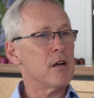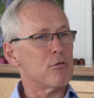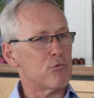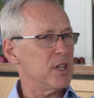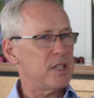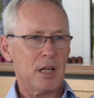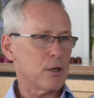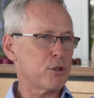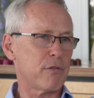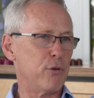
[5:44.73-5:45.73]

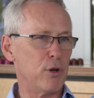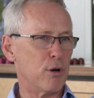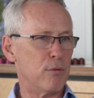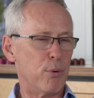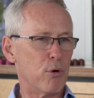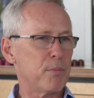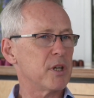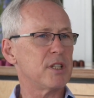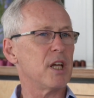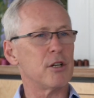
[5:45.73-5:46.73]
Retailers are fully on board
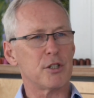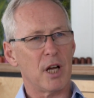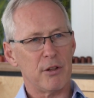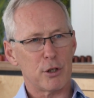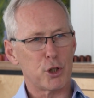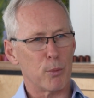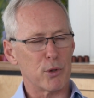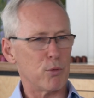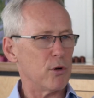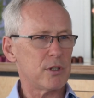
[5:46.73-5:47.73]
because they understand their
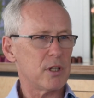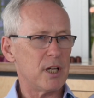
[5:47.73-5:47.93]
shoppers want it,